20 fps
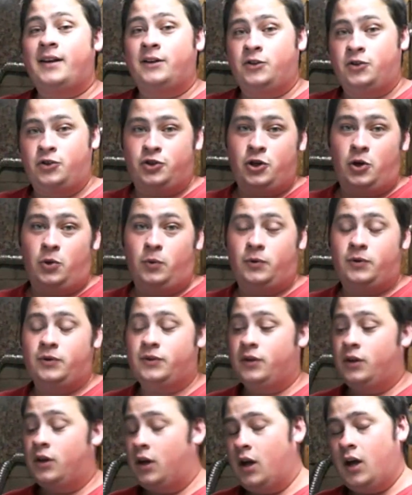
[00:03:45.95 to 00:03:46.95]
as
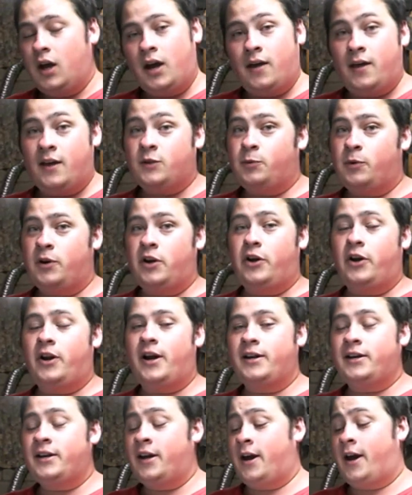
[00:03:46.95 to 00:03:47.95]
jokes. And that's a pretty good
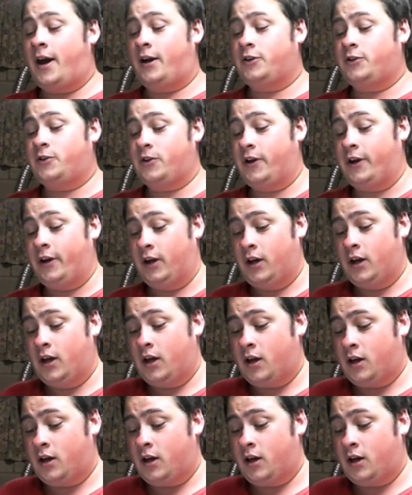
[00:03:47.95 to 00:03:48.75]
idea actually.